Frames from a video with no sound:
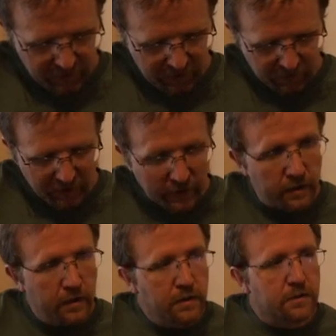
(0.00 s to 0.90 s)
All right,
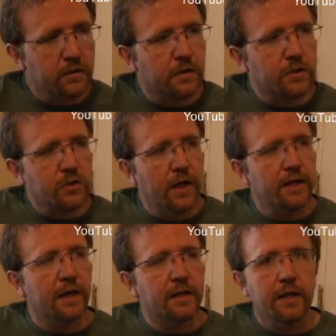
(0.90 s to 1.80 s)
so let's try
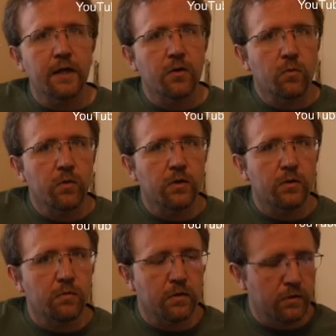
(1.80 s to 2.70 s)
that together really,
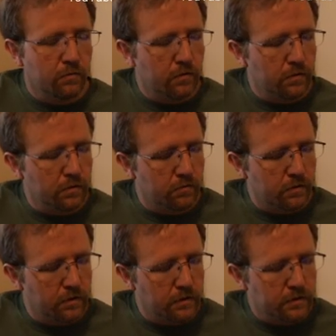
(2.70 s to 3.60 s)
really, really,
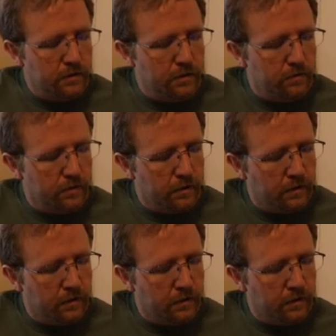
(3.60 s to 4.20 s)
really slowly.